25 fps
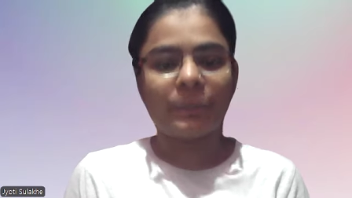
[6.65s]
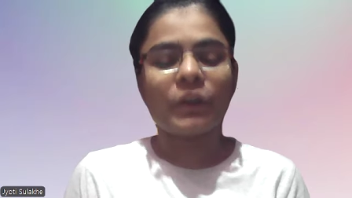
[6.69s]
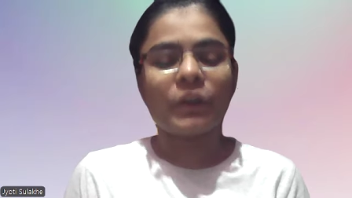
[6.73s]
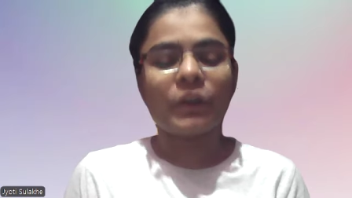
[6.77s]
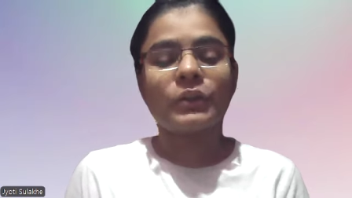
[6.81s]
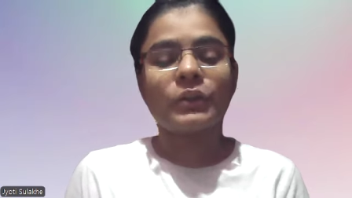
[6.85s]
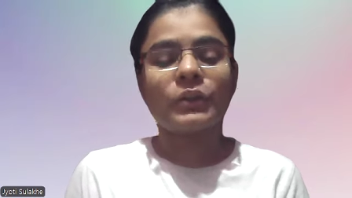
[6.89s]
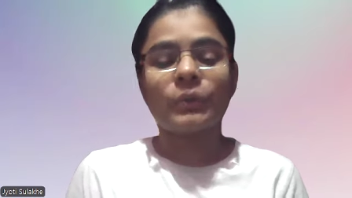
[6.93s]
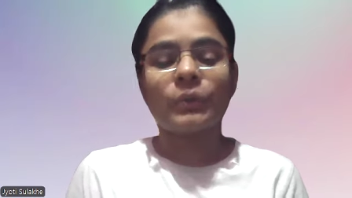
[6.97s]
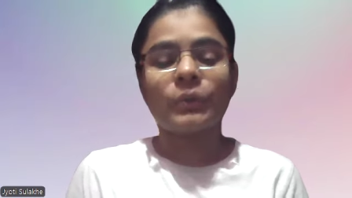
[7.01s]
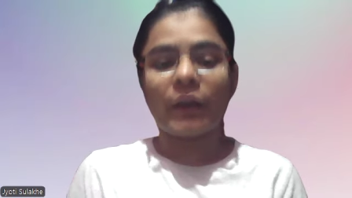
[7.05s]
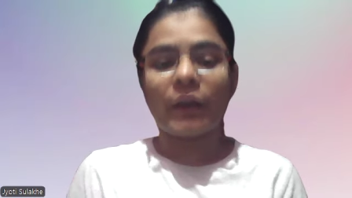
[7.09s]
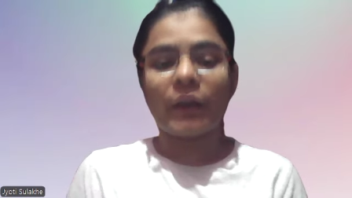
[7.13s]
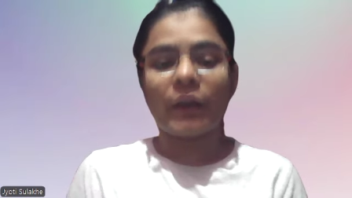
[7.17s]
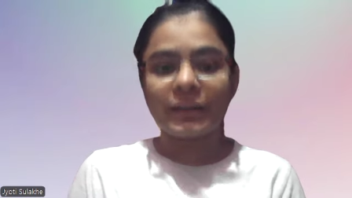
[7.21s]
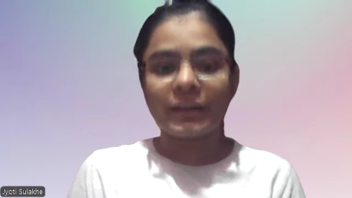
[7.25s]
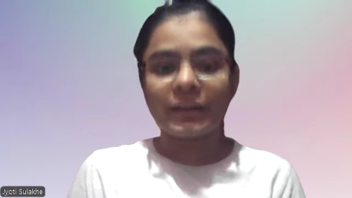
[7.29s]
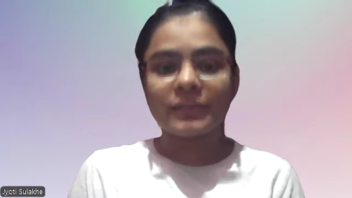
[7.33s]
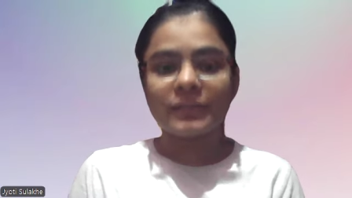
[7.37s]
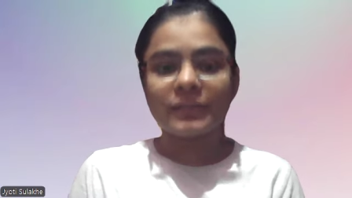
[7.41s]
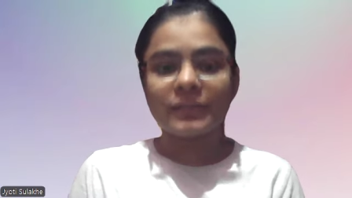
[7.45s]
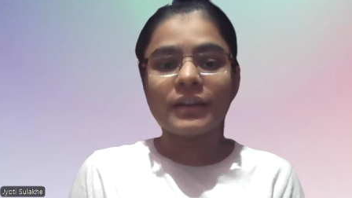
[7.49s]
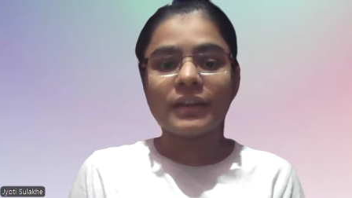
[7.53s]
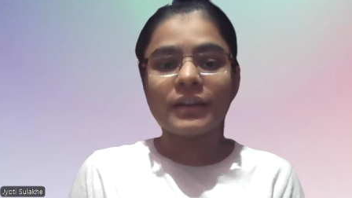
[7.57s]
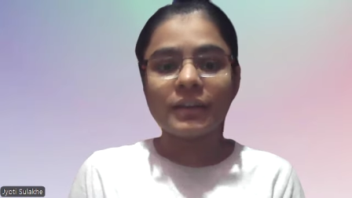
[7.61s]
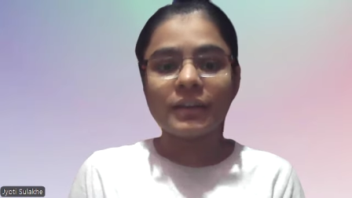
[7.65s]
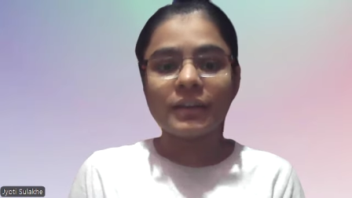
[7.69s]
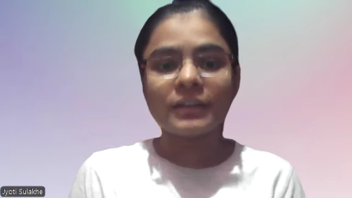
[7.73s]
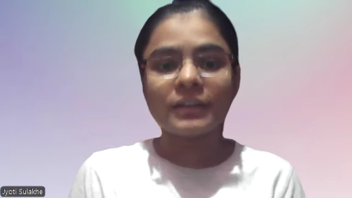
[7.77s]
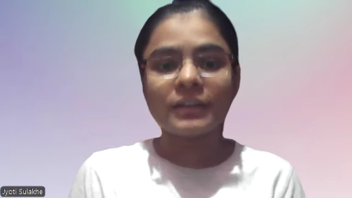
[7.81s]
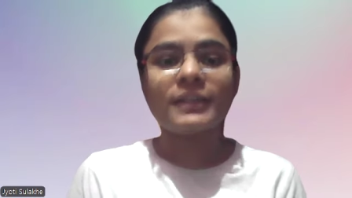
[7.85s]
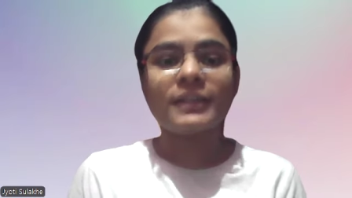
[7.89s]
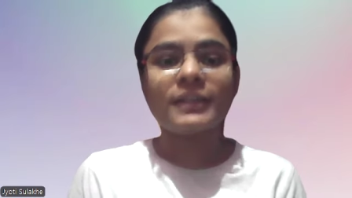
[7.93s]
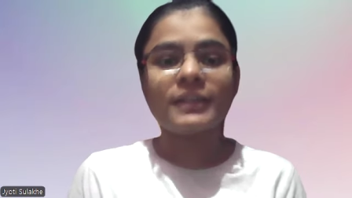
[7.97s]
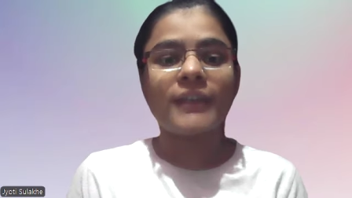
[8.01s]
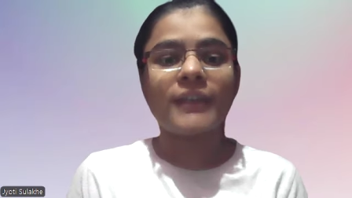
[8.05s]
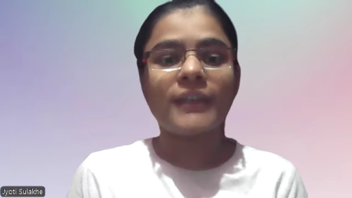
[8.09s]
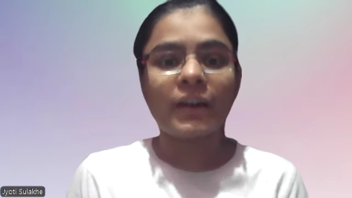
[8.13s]
So STLC
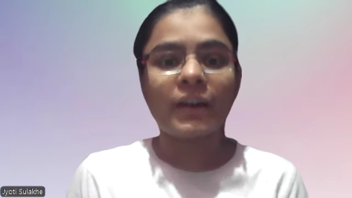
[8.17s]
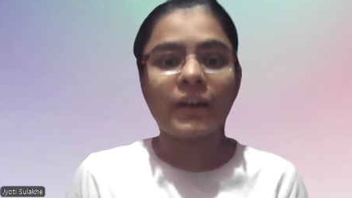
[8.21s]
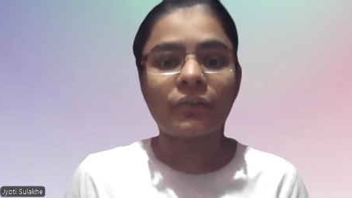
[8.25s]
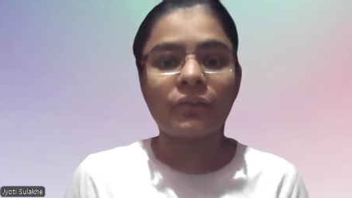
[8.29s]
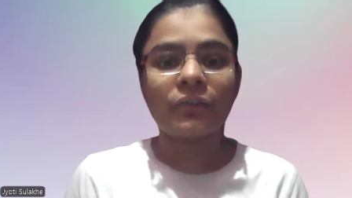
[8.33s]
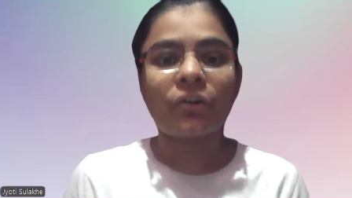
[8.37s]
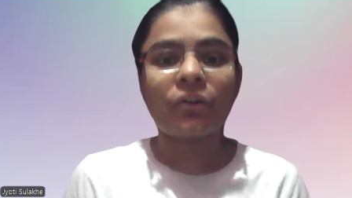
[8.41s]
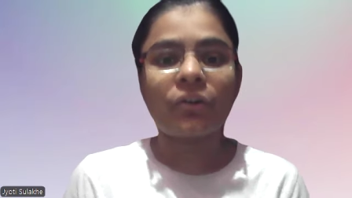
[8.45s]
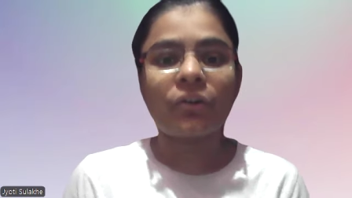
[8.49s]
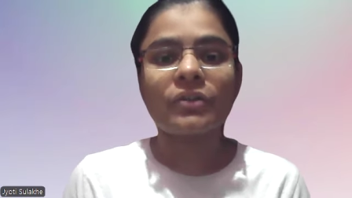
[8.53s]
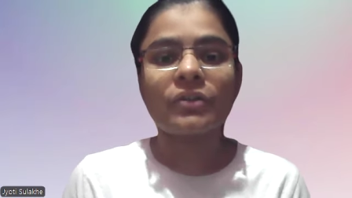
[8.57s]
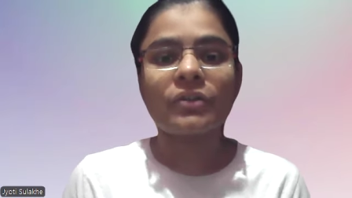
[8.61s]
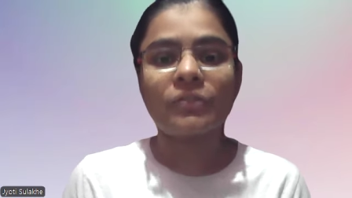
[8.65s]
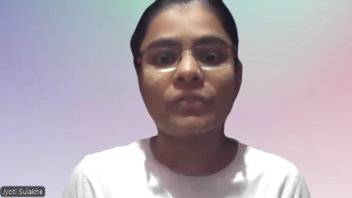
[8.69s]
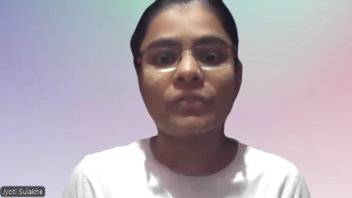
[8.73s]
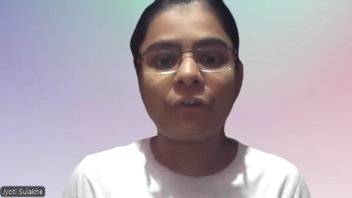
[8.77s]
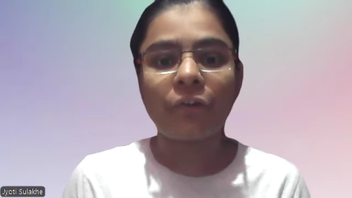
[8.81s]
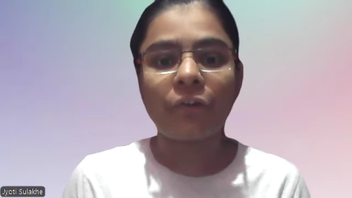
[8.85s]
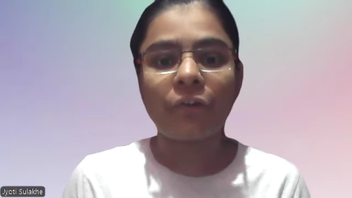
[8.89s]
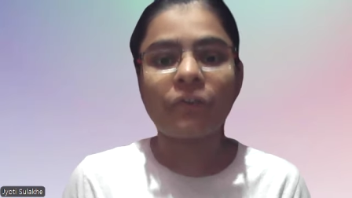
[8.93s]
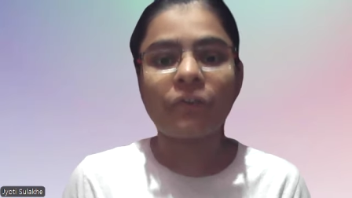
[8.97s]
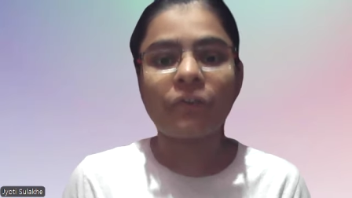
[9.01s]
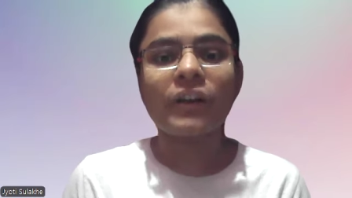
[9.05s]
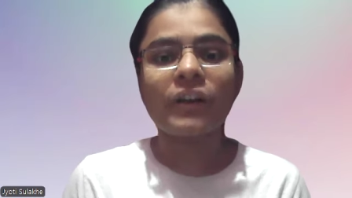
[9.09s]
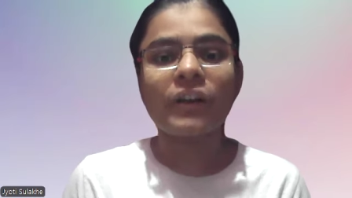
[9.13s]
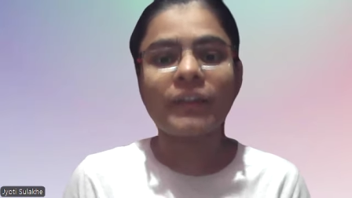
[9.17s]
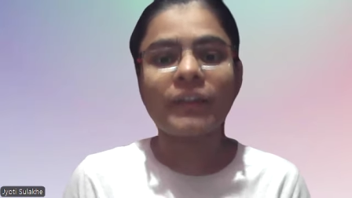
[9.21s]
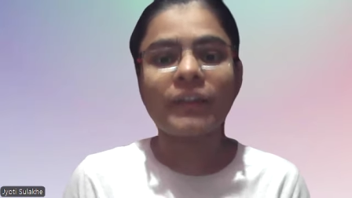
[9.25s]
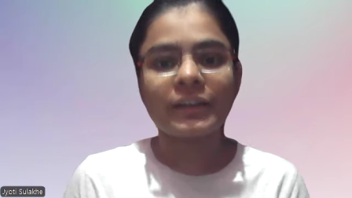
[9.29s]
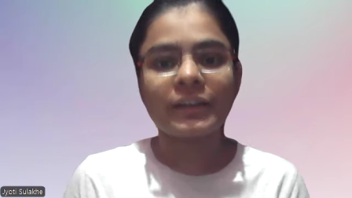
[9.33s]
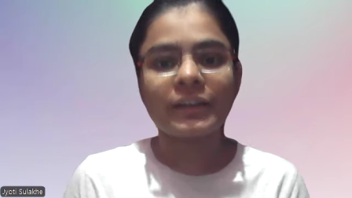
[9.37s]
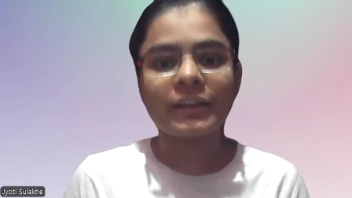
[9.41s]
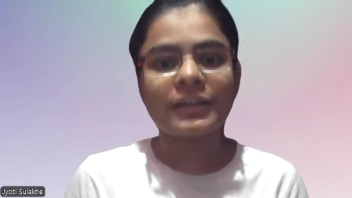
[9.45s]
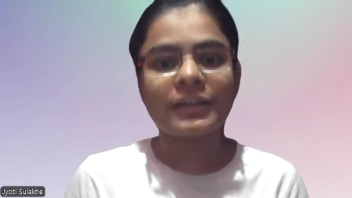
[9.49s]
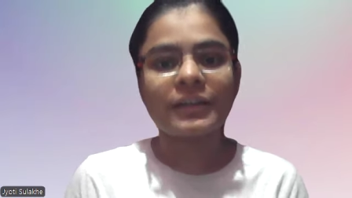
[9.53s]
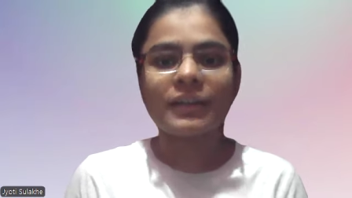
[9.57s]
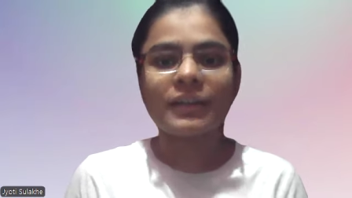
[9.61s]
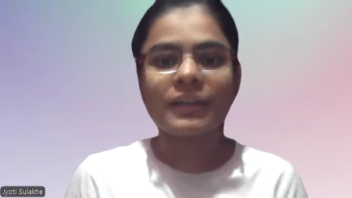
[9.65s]
stands for Software
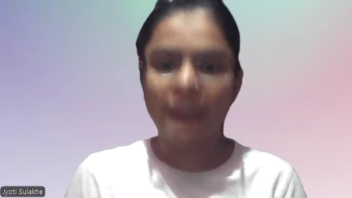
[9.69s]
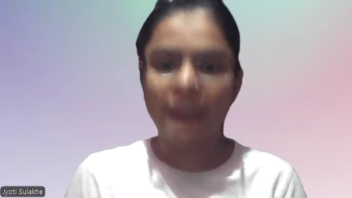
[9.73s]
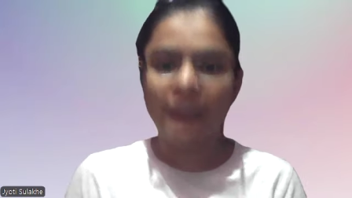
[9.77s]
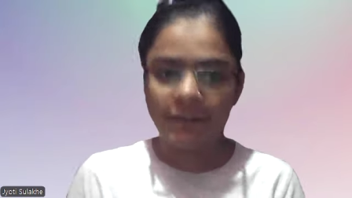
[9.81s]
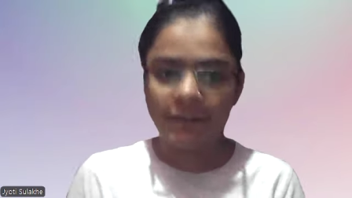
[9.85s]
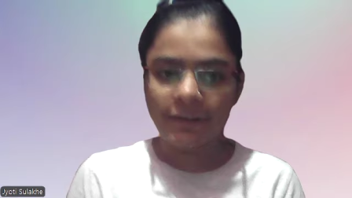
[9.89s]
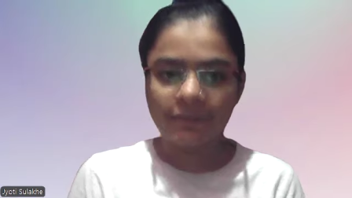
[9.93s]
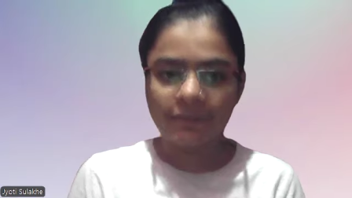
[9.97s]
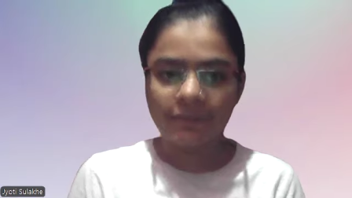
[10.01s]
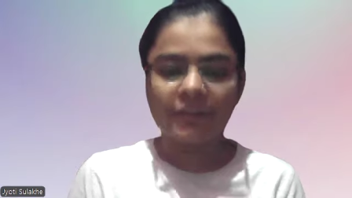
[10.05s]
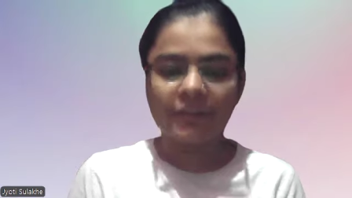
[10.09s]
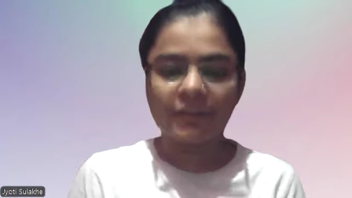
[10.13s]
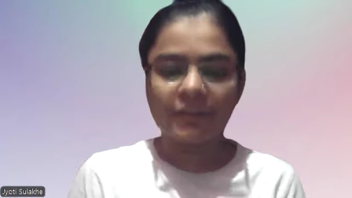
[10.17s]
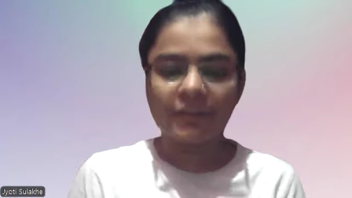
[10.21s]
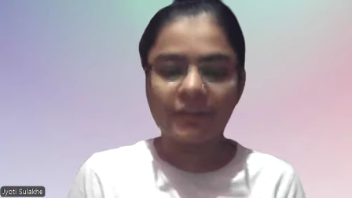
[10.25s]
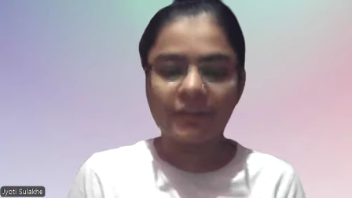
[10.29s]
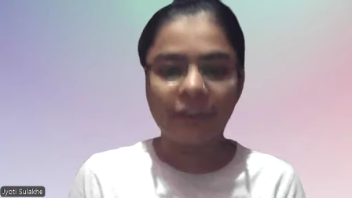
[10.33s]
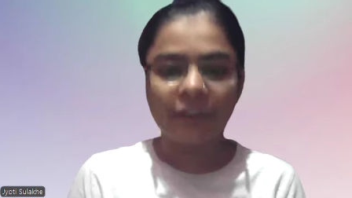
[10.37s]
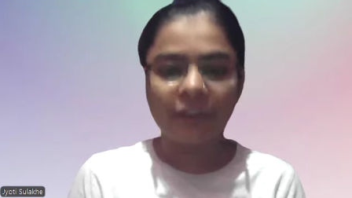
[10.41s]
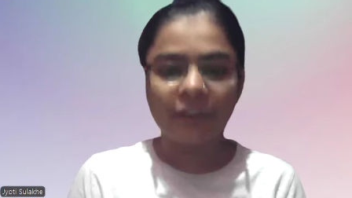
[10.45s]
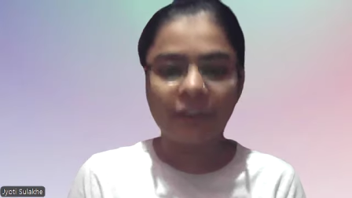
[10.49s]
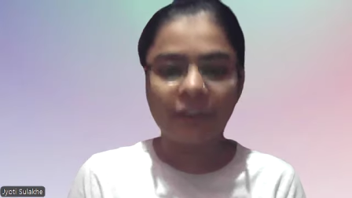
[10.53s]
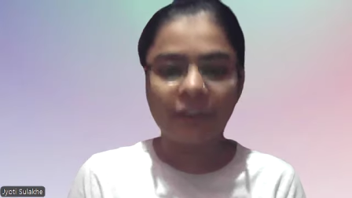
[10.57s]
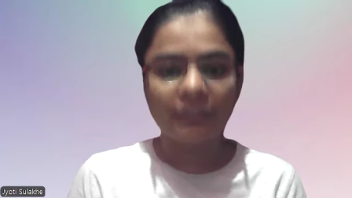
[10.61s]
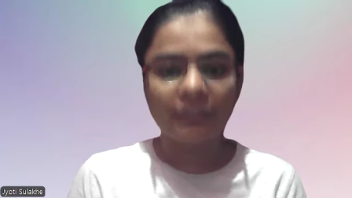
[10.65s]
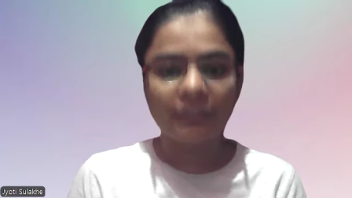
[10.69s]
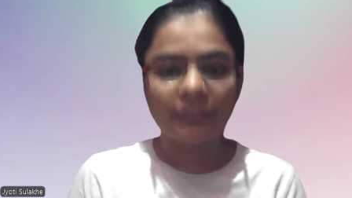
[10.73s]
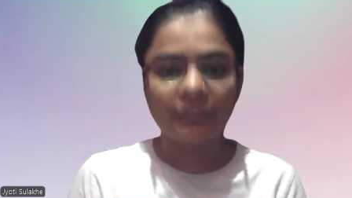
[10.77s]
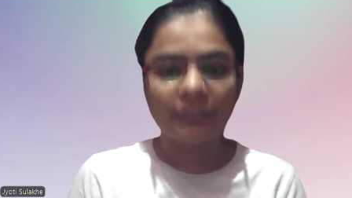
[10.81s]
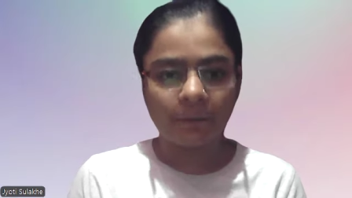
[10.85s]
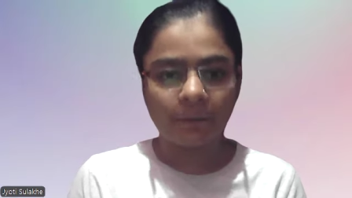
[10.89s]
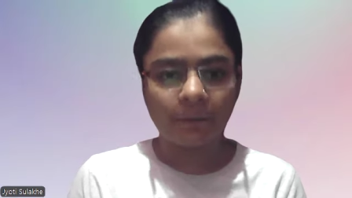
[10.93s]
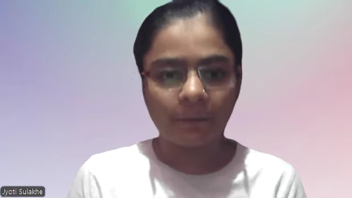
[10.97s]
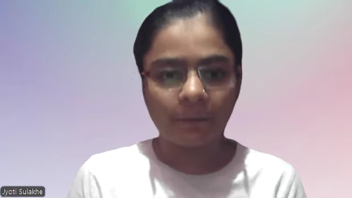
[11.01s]
Testing Life Cycle.